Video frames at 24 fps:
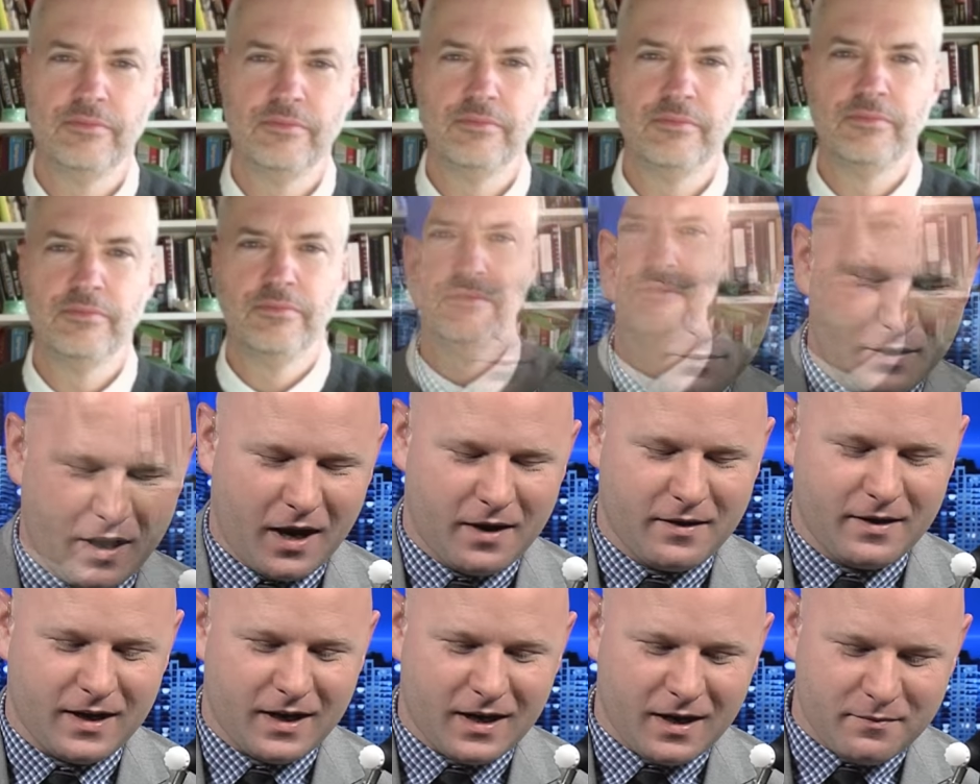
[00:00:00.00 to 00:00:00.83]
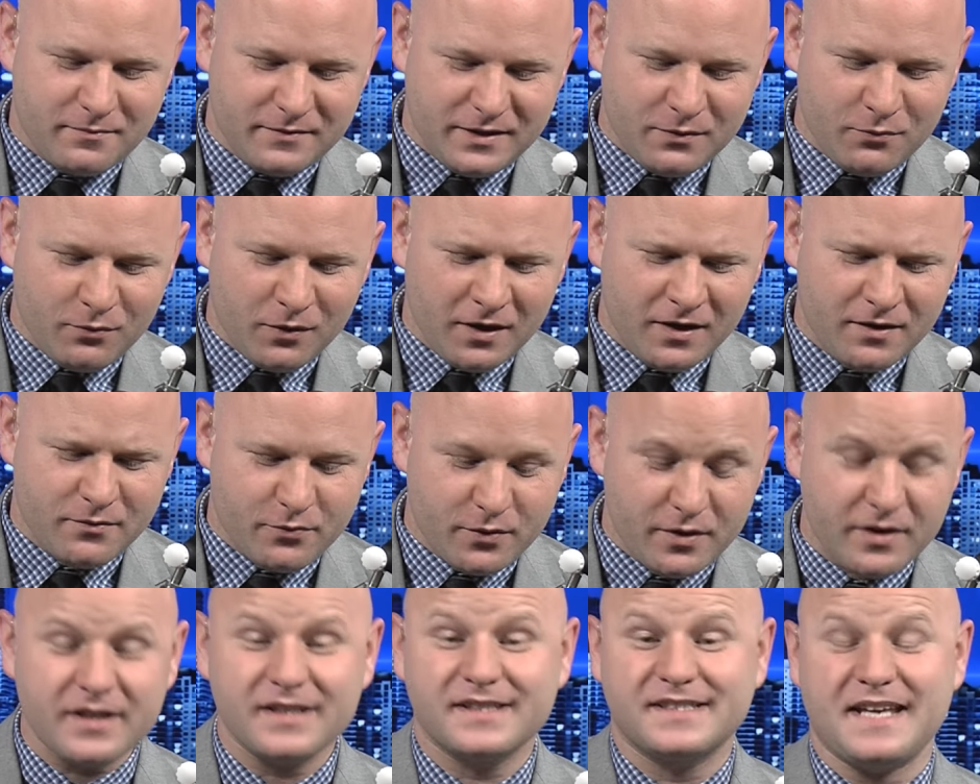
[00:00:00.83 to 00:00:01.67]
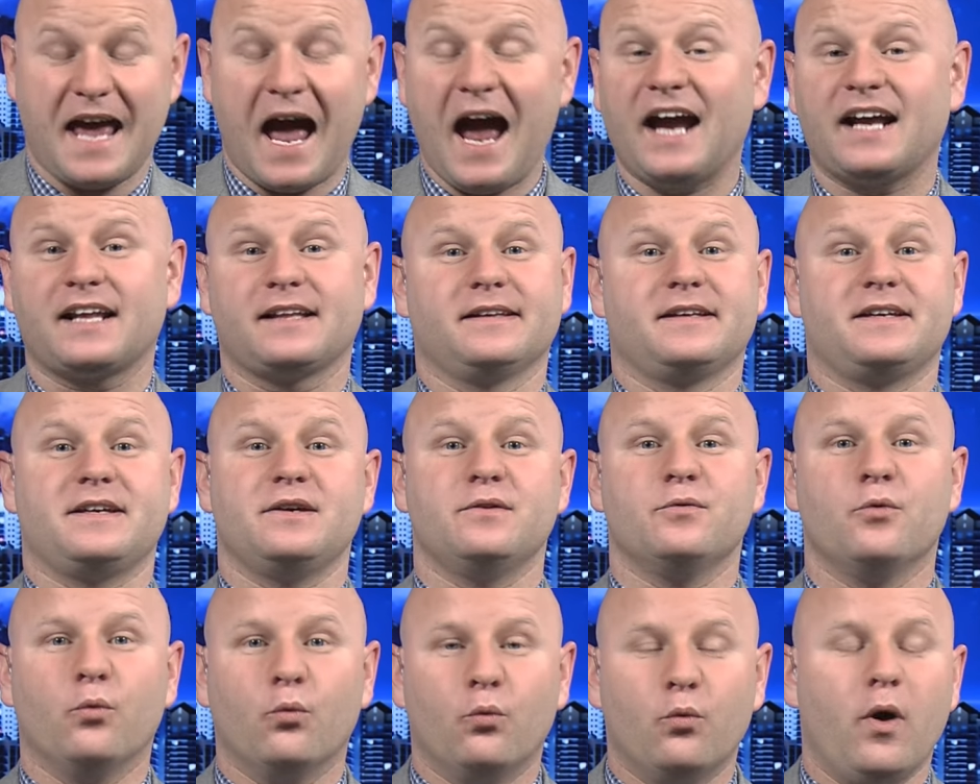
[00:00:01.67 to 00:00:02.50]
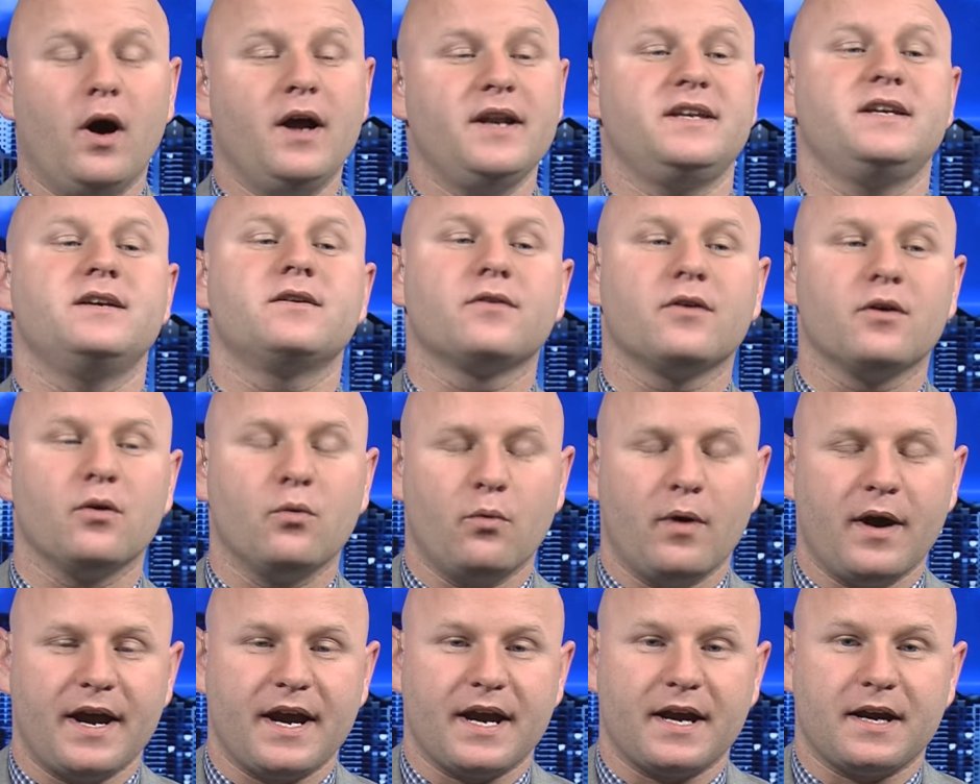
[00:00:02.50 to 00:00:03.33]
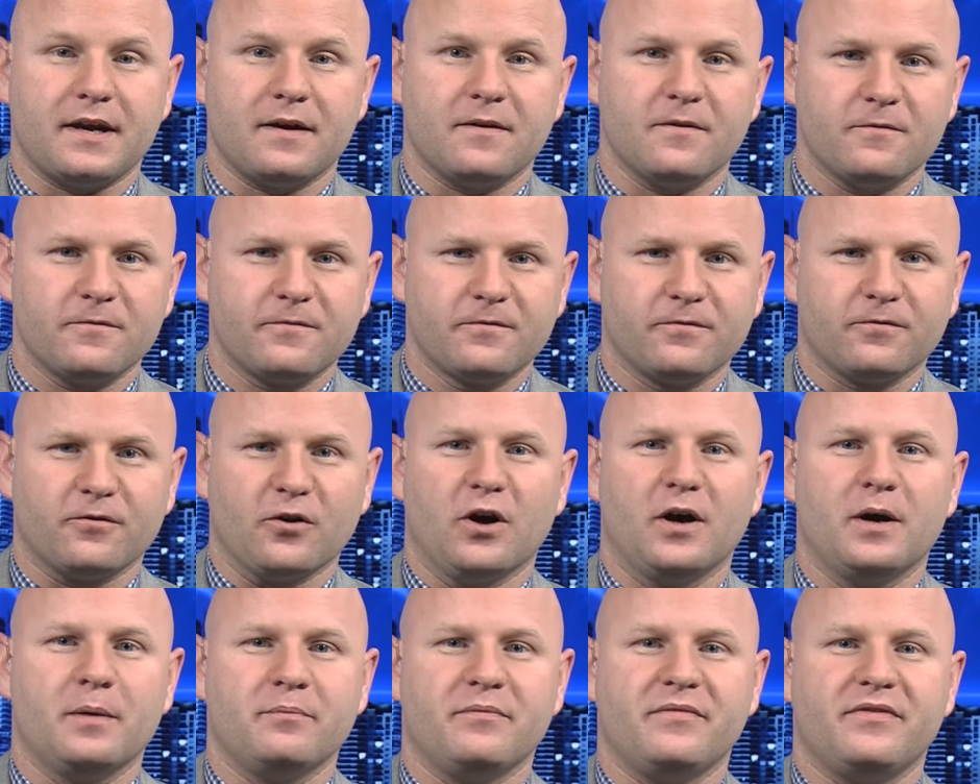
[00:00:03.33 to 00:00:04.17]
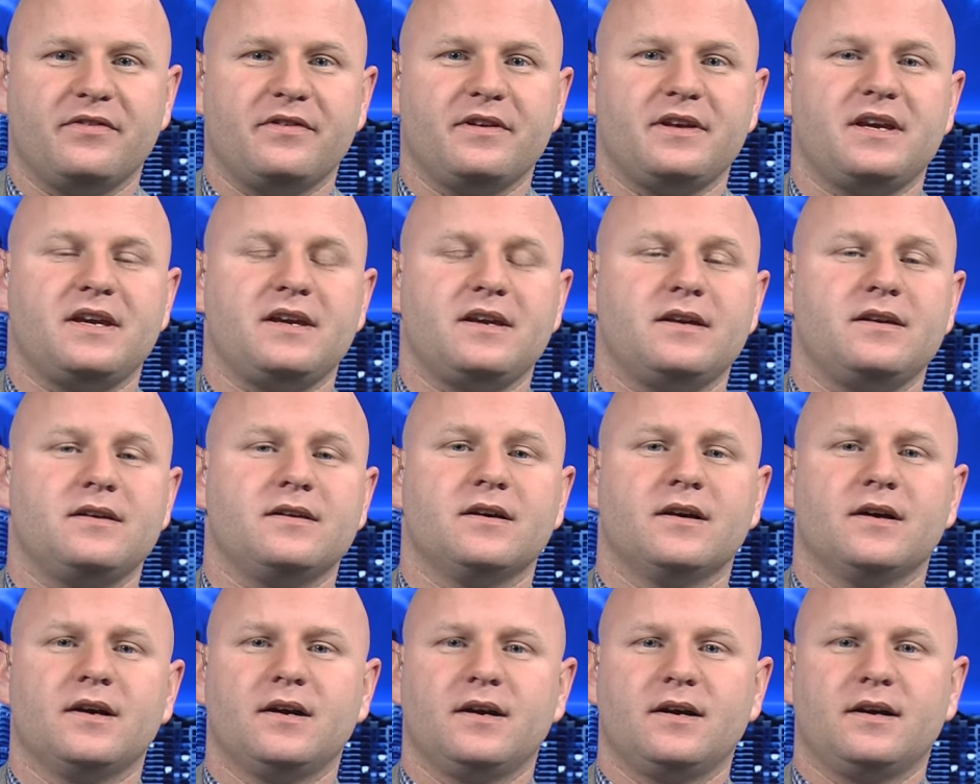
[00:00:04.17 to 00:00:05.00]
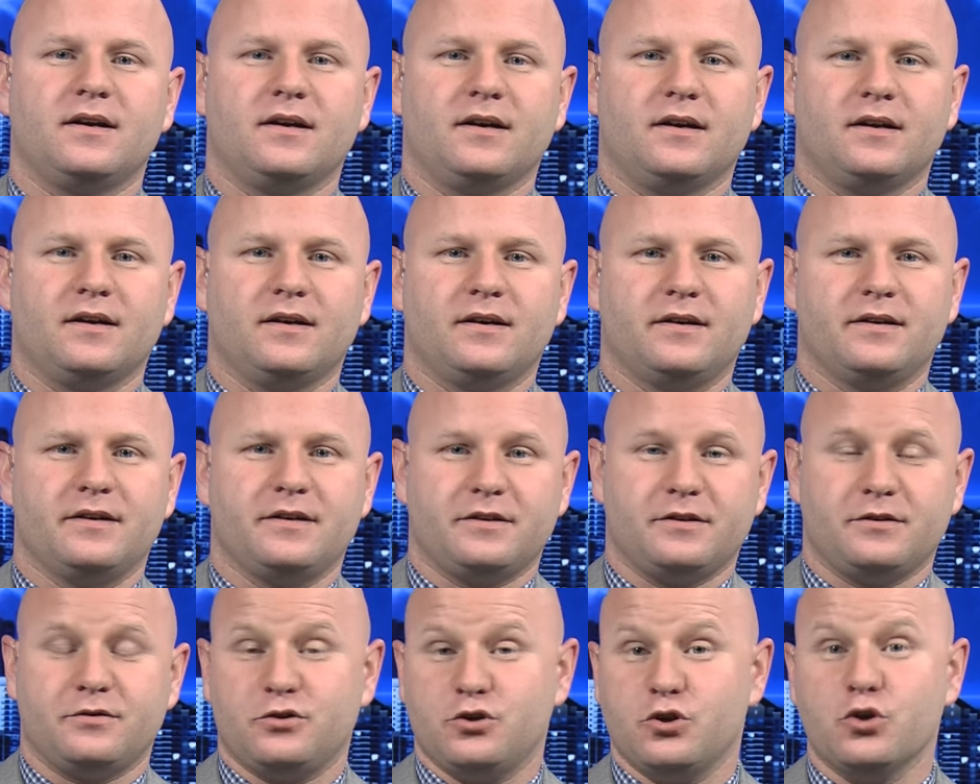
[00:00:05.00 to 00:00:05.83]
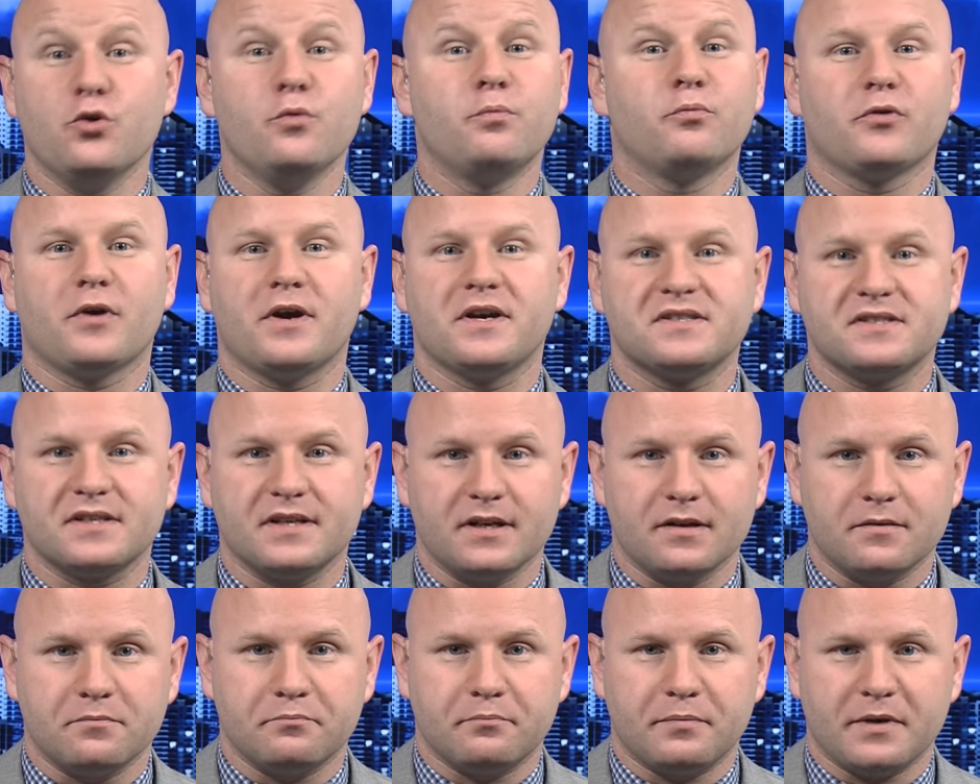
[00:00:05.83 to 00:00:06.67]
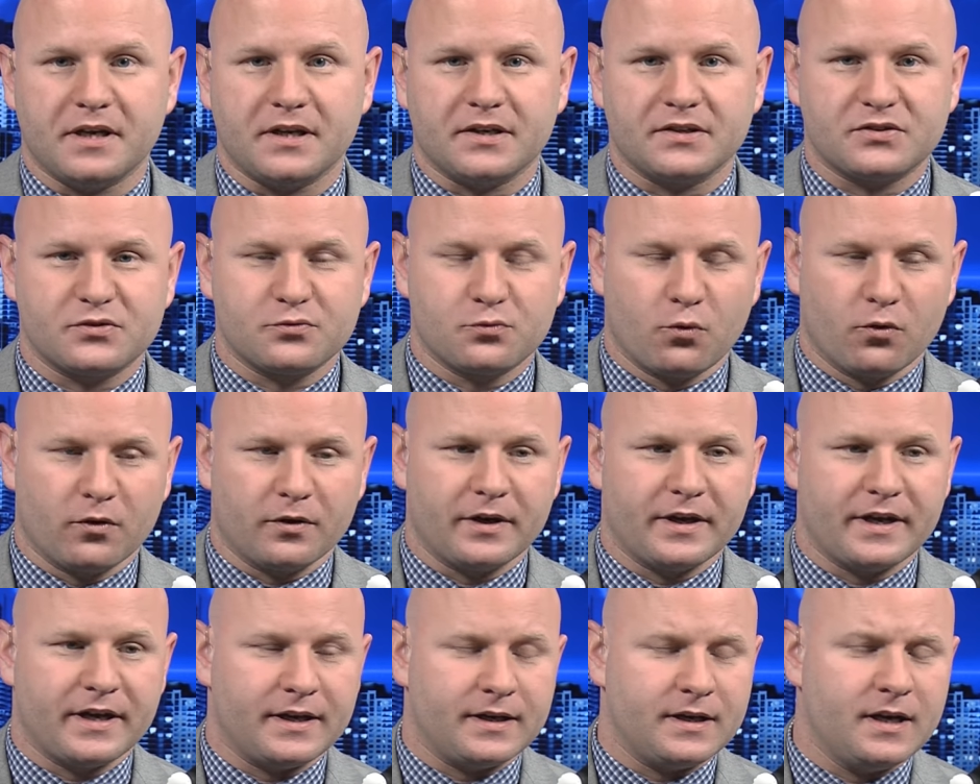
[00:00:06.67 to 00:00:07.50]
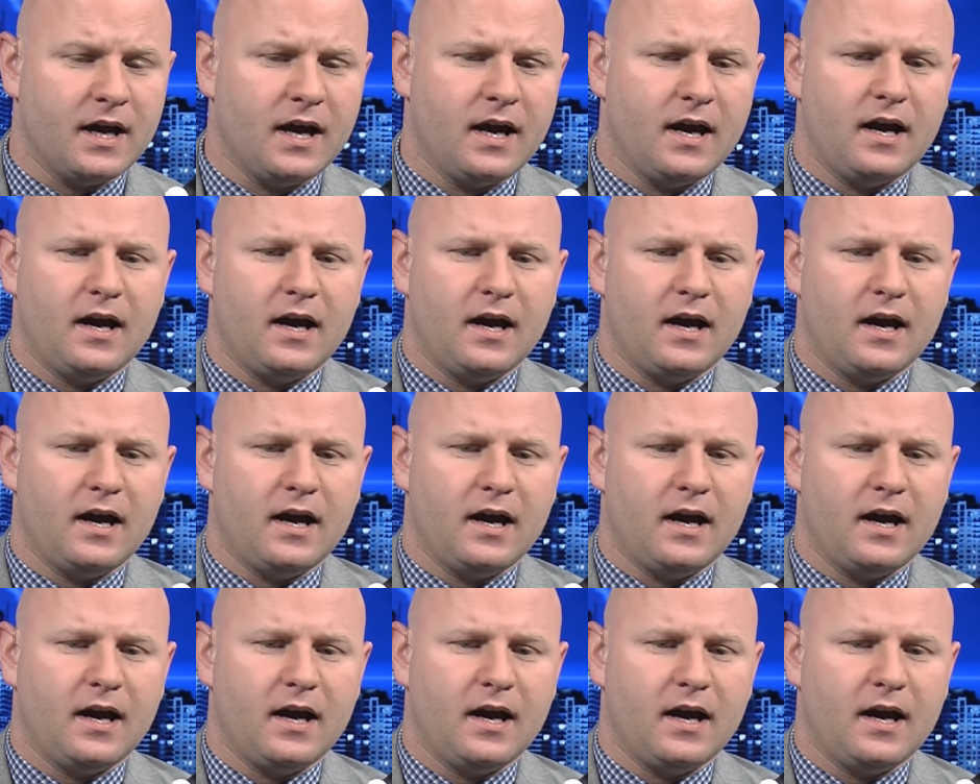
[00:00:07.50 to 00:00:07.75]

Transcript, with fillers: So I, I mean, we're we're exactly one year away from the uh, new president being right. sworn in.